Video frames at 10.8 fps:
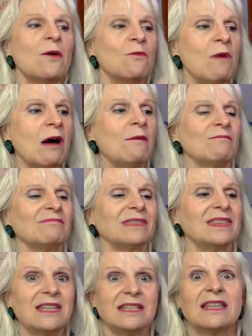Well, I
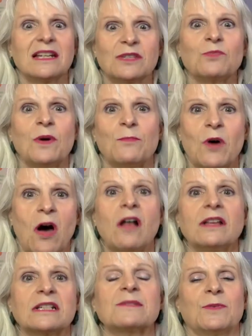think that's what Paul
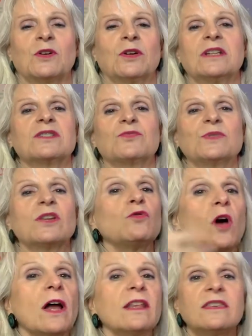experienced, was a
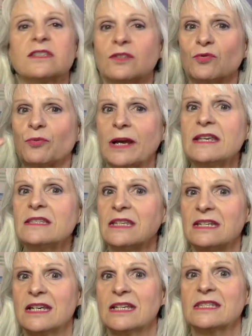lot of this
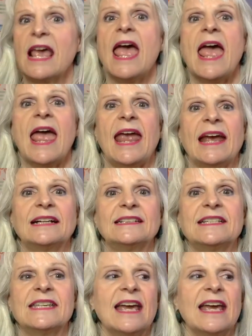craziness, and